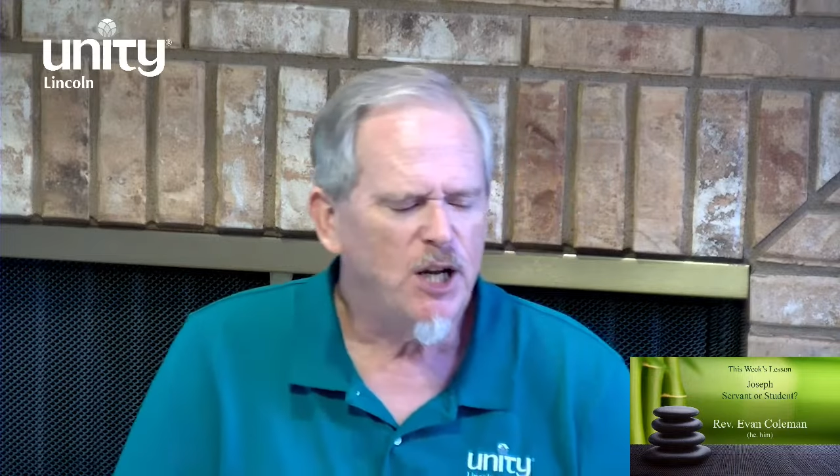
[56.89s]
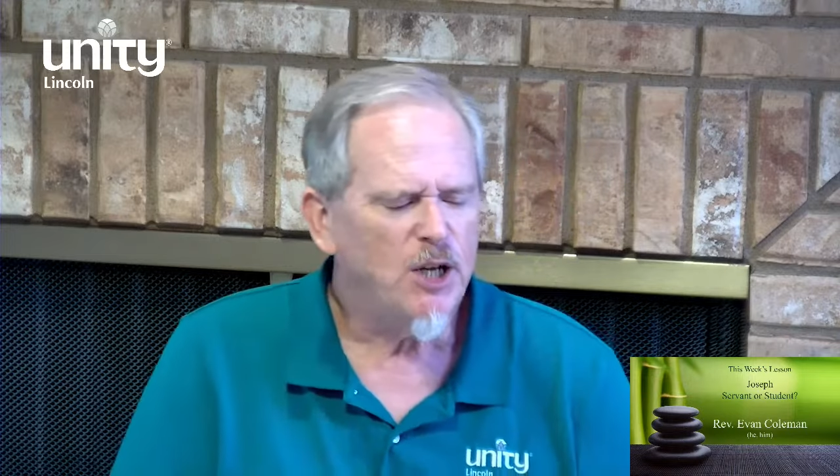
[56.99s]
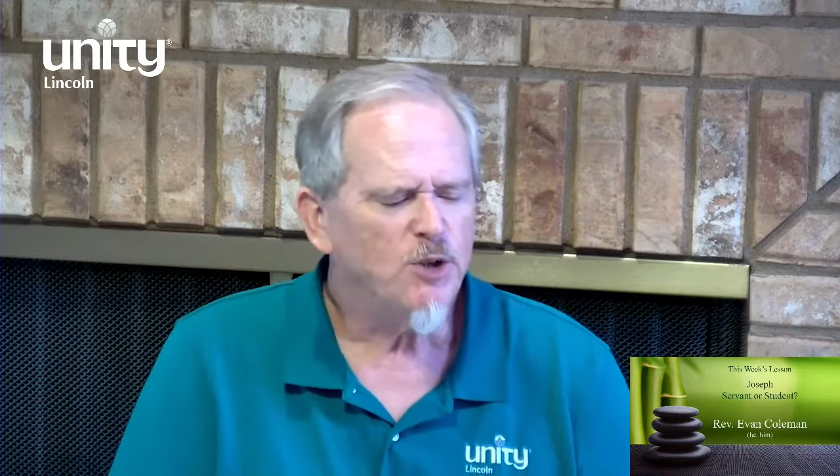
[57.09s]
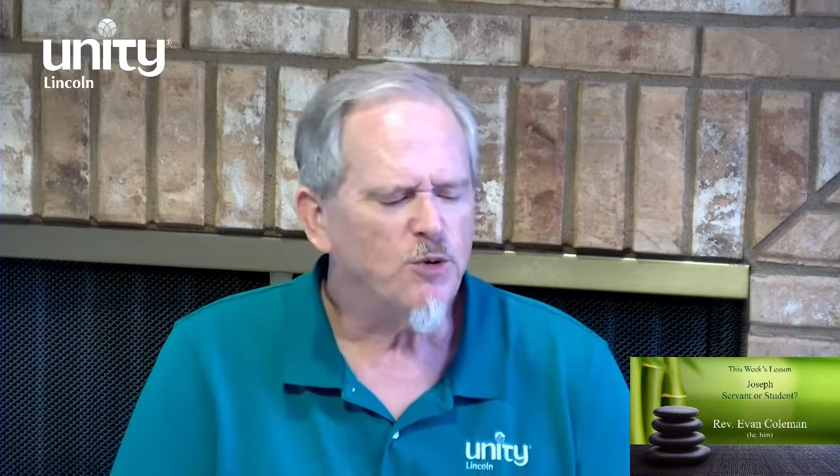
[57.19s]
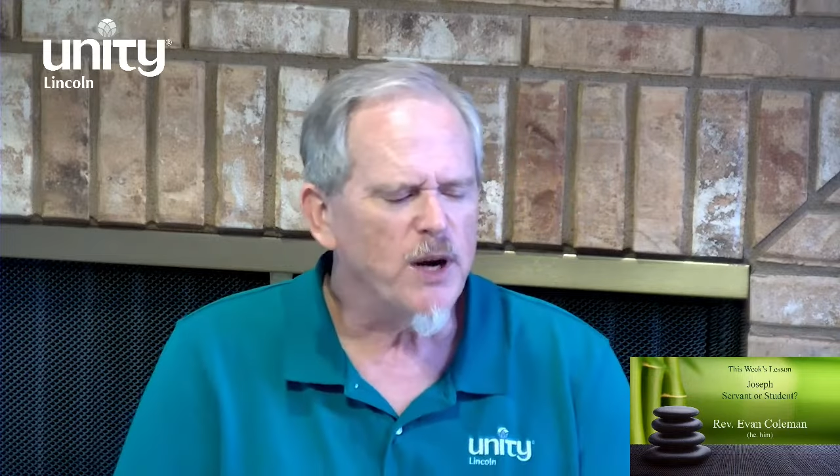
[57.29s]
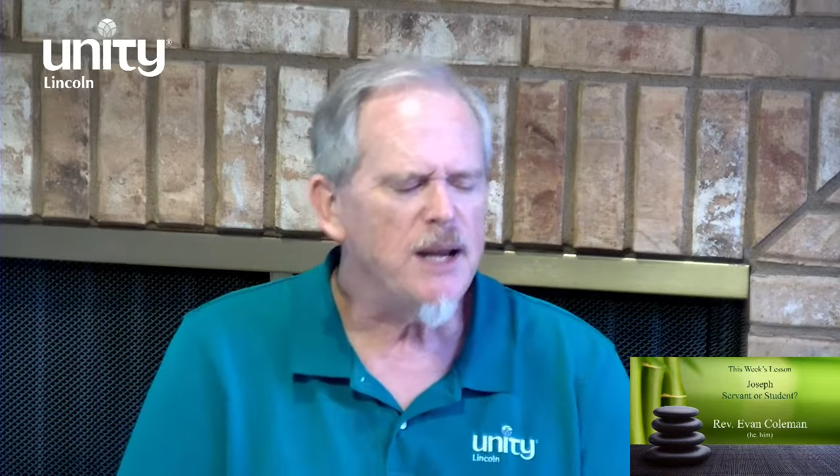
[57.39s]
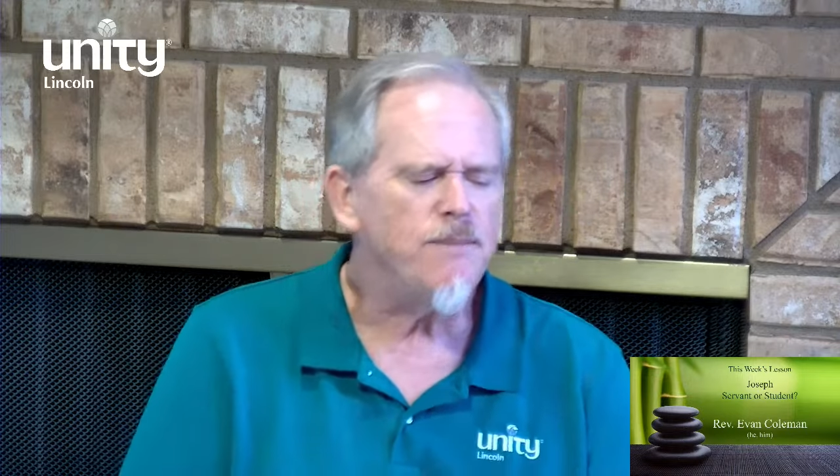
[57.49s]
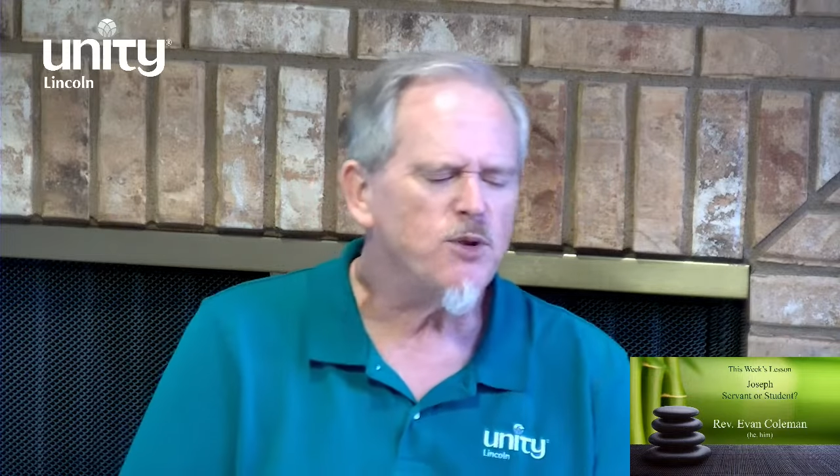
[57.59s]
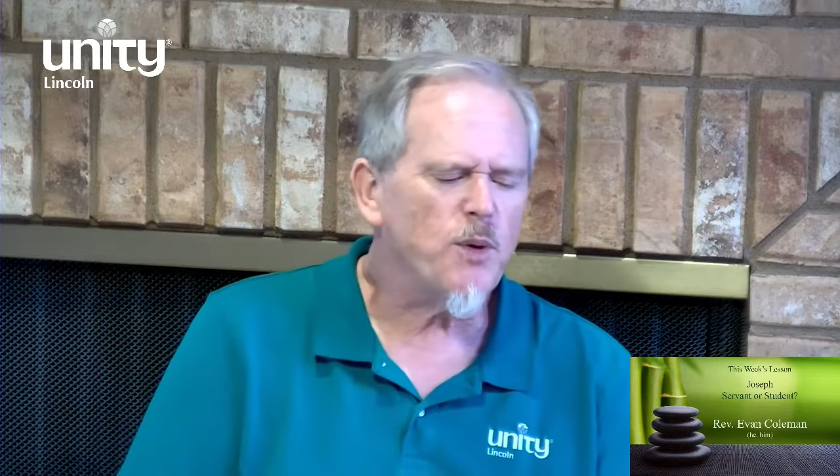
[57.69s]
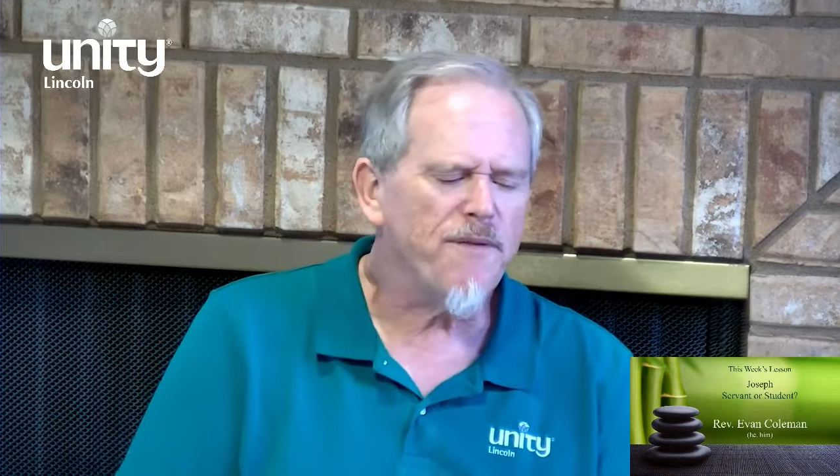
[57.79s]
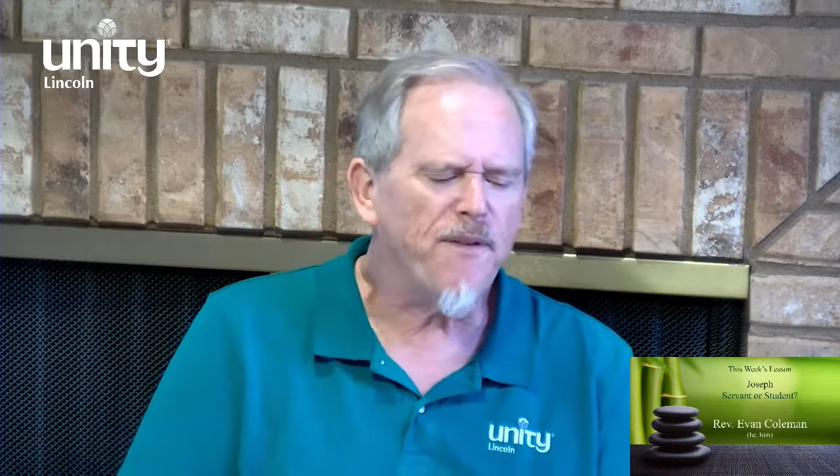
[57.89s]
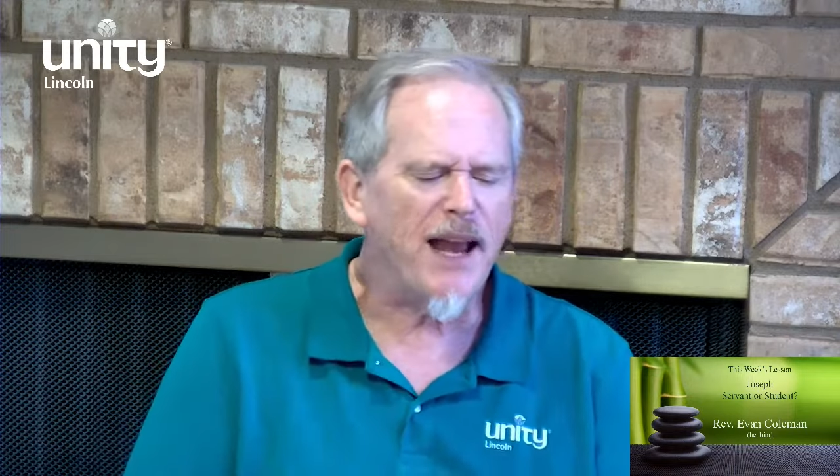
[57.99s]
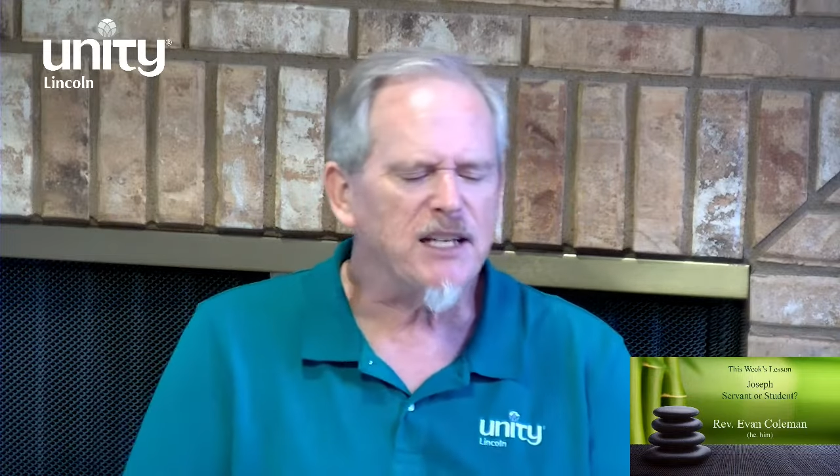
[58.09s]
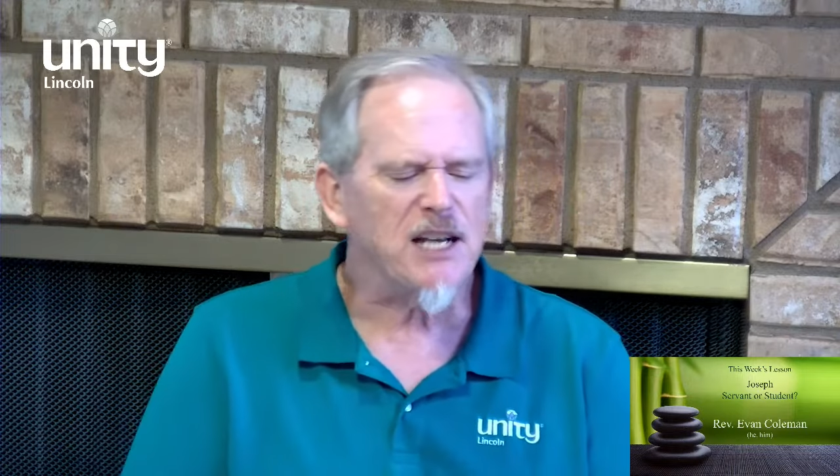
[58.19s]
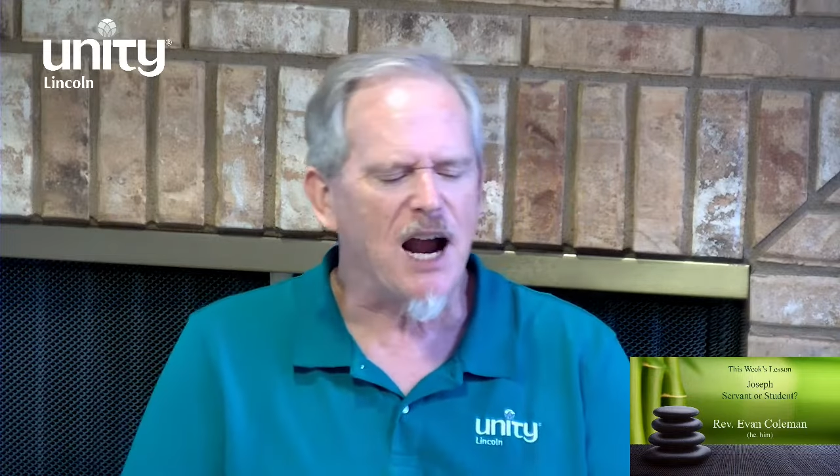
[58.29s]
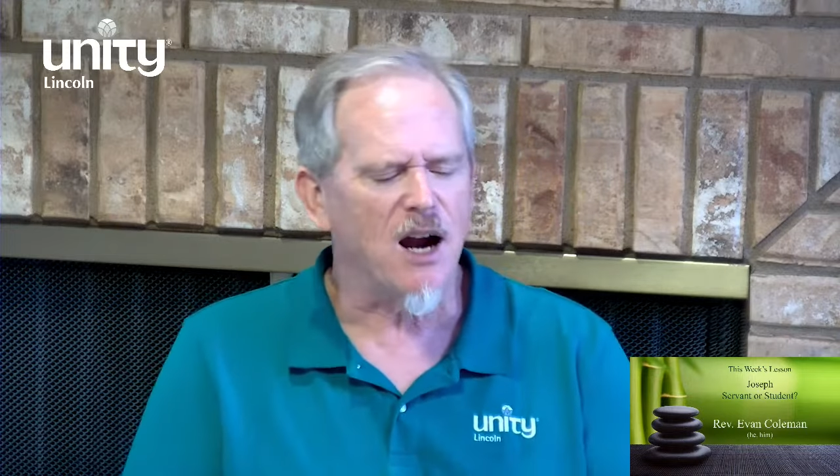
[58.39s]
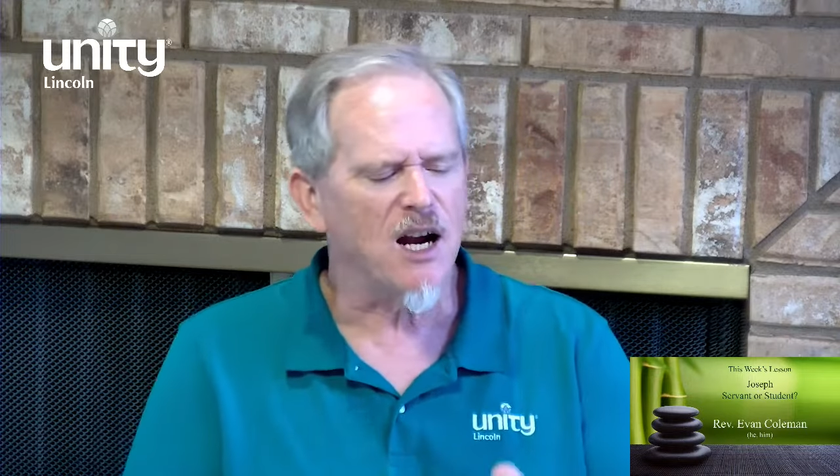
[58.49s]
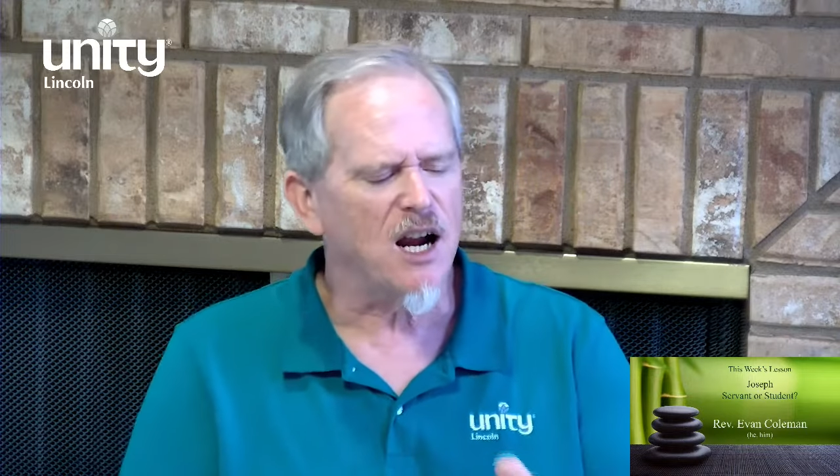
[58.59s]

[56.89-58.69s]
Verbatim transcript: Dreams reflect our